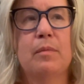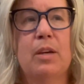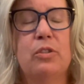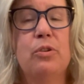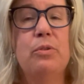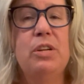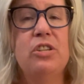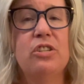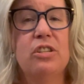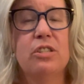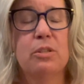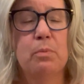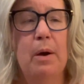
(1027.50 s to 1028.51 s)

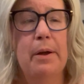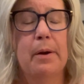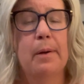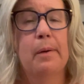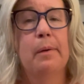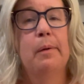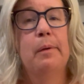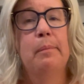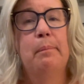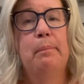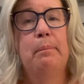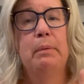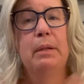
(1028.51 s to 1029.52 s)
Tunisian sweater,
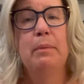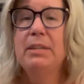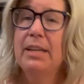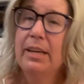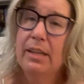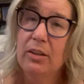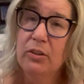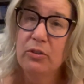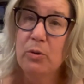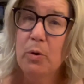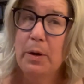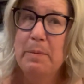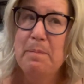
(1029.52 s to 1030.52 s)
but let me tell you a little
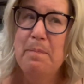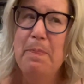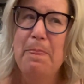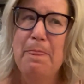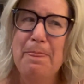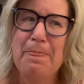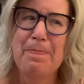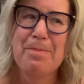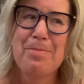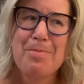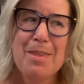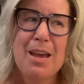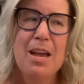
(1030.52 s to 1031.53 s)
story.
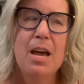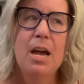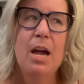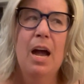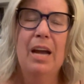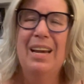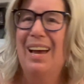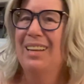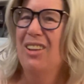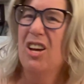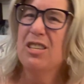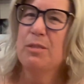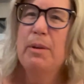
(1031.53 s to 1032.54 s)
Yeah, I
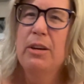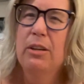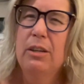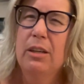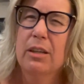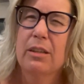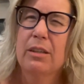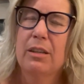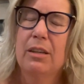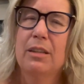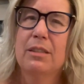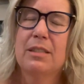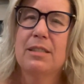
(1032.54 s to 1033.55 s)
lost my hook
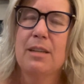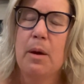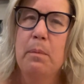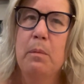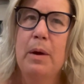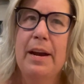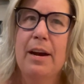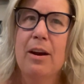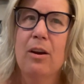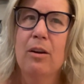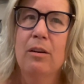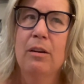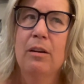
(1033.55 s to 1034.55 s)

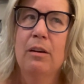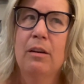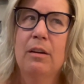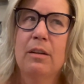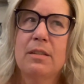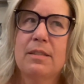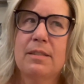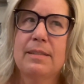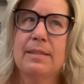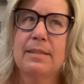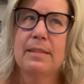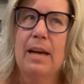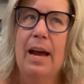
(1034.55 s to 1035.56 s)
somewhere.
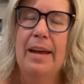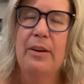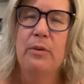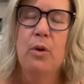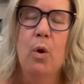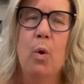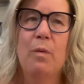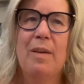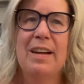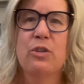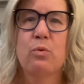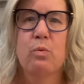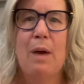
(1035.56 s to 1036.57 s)
I don't know if I
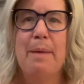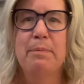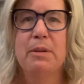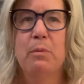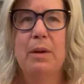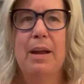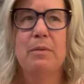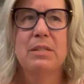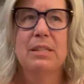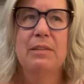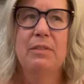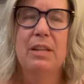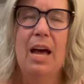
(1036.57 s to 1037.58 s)
dropped it when I was
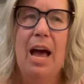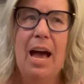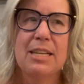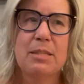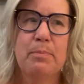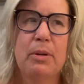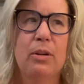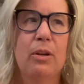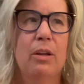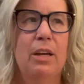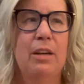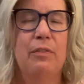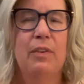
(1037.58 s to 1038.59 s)
leaving the hospital,
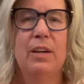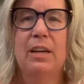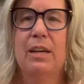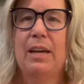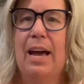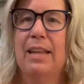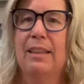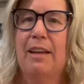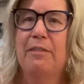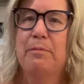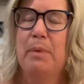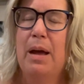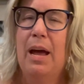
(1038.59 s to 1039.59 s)
if it got
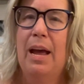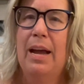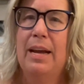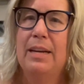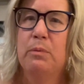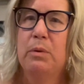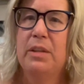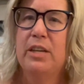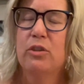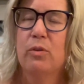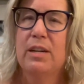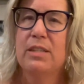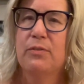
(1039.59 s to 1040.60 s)
left behind when they
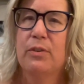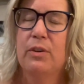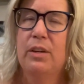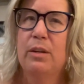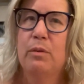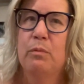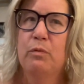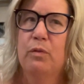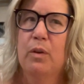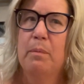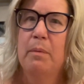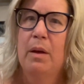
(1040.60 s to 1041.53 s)
transferred him from